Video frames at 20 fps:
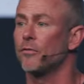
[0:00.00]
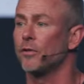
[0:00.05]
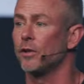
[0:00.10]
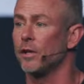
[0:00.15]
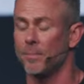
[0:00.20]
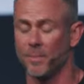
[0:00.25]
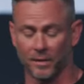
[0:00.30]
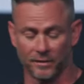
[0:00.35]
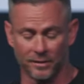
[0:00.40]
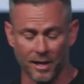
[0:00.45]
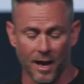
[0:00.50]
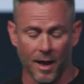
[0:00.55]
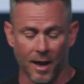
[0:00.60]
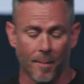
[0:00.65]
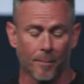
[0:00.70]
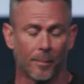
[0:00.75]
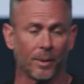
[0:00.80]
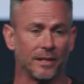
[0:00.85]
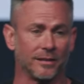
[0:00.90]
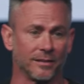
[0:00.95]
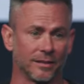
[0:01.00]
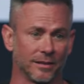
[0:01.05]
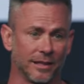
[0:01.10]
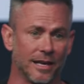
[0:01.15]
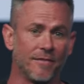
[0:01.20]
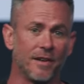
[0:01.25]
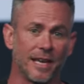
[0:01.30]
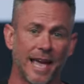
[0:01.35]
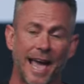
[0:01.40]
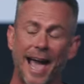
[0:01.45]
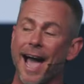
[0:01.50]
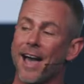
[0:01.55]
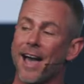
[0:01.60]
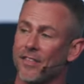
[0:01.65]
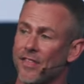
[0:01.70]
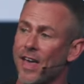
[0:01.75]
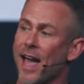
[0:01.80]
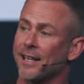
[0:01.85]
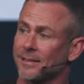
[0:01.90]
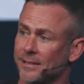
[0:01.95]
Philippians, but he's living
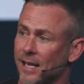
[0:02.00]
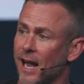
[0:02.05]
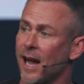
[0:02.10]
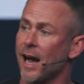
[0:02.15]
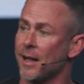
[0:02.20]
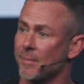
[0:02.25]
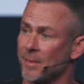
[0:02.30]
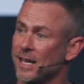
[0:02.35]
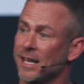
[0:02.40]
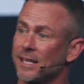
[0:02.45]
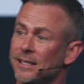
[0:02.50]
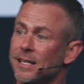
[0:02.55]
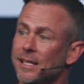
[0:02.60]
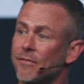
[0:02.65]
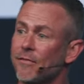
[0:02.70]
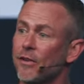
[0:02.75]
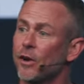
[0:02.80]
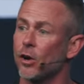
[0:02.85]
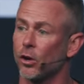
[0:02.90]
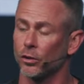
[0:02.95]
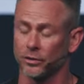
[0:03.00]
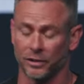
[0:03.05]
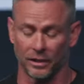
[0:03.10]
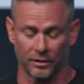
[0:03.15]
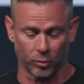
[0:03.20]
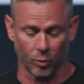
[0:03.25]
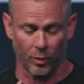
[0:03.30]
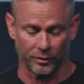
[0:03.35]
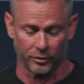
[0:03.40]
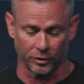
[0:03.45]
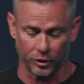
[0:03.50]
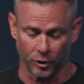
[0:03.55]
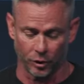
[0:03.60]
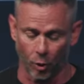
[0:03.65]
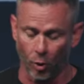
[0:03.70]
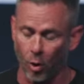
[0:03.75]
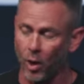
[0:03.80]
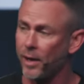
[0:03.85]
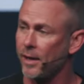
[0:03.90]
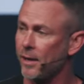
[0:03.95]
at that time in difficulties with
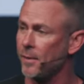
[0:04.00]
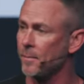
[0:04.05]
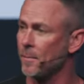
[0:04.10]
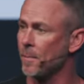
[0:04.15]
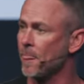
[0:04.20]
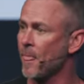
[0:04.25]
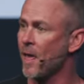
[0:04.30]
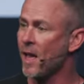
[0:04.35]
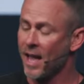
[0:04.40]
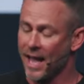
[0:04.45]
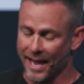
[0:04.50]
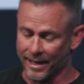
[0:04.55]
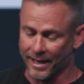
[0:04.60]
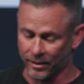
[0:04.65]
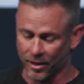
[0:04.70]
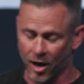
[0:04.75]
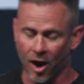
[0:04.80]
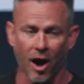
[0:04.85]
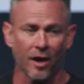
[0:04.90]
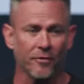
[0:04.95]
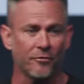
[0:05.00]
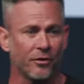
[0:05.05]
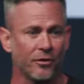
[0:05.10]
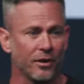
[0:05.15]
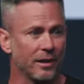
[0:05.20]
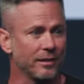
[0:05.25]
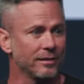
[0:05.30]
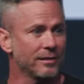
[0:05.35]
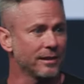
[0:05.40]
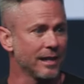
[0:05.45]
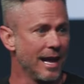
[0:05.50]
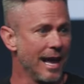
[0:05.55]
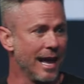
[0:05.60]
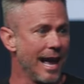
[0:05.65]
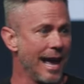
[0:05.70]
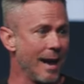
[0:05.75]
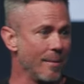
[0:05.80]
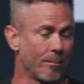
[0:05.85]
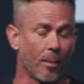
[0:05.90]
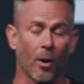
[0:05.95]
joy and confidence
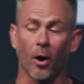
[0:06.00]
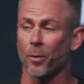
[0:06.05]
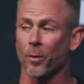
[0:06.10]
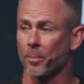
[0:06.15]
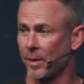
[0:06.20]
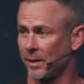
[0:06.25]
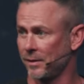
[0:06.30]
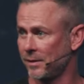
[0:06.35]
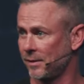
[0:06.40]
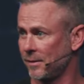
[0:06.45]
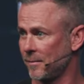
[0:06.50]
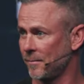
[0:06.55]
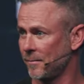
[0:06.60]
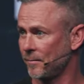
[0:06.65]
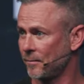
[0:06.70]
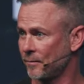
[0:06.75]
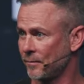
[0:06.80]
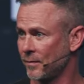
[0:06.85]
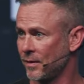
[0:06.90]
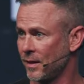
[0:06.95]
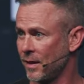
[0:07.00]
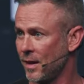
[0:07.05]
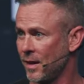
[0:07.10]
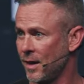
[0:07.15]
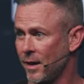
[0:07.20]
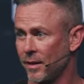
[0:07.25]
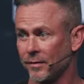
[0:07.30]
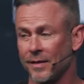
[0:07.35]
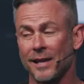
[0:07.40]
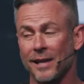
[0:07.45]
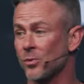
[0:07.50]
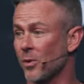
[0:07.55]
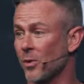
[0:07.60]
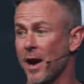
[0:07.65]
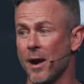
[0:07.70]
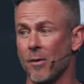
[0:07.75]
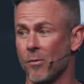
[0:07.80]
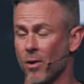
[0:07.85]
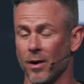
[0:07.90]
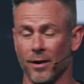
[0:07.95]
and purpose. That's what
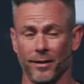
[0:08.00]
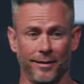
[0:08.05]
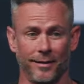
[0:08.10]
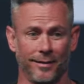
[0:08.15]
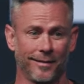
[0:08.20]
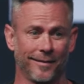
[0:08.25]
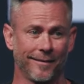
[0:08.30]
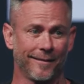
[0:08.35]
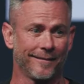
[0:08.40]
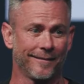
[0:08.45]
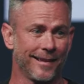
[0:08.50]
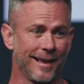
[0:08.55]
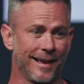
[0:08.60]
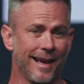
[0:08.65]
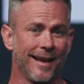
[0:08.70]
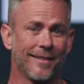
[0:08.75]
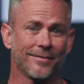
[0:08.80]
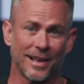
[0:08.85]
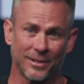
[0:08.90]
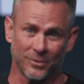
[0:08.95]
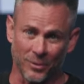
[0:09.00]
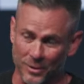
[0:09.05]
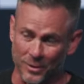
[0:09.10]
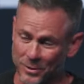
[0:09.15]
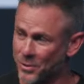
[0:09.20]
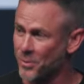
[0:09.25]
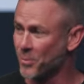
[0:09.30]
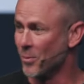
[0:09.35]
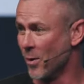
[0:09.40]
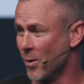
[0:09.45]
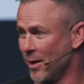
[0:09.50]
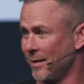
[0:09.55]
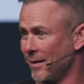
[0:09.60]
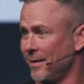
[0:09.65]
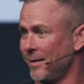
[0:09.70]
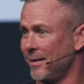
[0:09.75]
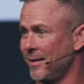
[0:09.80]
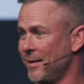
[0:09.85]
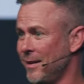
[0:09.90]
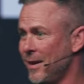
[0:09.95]
I want. That's what you want.
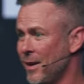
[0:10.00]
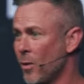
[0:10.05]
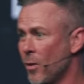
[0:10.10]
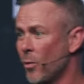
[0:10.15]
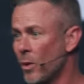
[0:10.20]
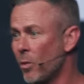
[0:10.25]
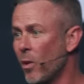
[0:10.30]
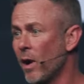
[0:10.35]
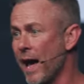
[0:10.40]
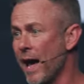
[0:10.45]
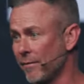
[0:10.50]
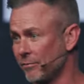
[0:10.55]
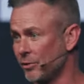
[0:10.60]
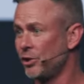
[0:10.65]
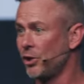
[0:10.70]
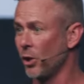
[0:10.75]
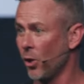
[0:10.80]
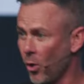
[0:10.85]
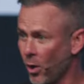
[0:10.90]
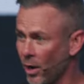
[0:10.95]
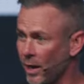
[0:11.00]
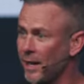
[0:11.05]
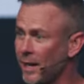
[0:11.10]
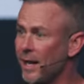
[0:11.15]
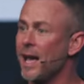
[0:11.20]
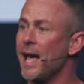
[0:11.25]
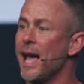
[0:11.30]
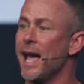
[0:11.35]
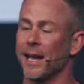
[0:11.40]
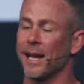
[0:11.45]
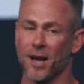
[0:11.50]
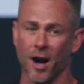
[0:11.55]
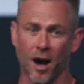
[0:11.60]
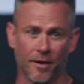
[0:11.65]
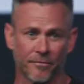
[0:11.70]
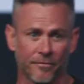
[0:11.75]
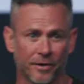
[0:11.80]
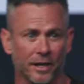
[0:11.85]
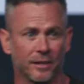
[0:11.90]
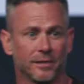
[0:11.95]
We wanna have joy and
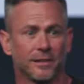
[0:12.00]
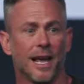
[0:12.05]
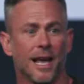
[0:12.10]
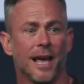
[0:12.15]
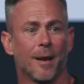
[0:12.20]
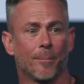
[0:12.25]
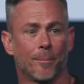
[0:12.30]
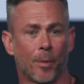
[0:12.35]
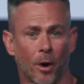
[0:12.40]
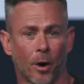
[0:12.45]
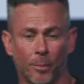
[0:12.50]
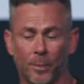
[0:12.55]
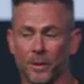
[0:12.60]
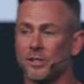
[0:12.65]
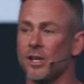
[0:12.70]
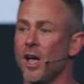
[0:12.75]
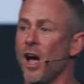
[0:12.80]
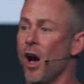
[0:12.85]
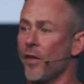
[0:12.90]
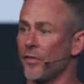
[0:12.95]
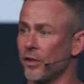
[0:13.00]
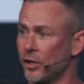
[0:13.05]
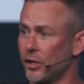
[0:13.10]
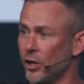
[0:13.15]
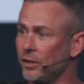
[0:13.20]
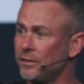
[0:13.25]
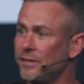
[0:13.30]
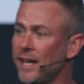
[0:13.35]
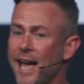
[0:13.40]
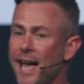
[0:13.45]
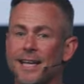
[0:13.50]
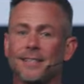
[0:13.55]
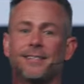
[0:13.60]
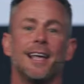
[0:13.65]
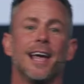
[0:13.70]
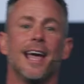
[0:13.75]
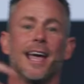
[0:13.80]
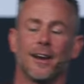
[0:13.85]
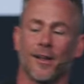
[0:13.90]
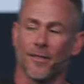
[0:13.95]
confidence and purpose on the good days
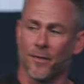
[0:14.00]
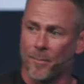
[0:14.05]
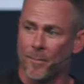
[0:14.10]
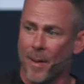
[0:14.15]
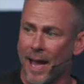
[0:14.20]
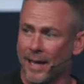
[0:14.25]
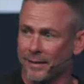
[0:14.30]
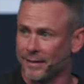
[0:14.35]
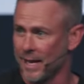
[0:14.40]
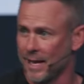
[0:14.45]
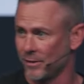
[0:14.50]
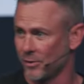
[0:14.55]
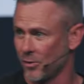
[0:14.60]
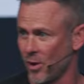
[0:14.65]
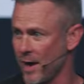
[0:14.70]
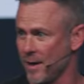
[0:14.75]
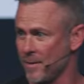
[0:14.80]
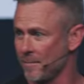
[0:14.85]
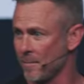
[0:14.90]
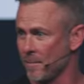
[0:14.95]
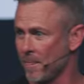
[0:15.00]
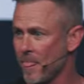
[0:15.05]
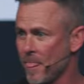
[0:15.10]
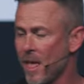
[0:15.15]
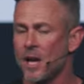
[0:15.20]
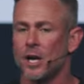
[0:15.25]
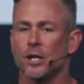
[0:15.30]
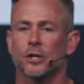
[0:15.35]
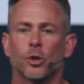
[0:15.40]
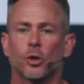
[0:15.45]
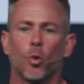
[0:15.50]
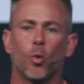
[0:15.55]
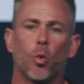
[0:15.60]
and on the bad days, right? So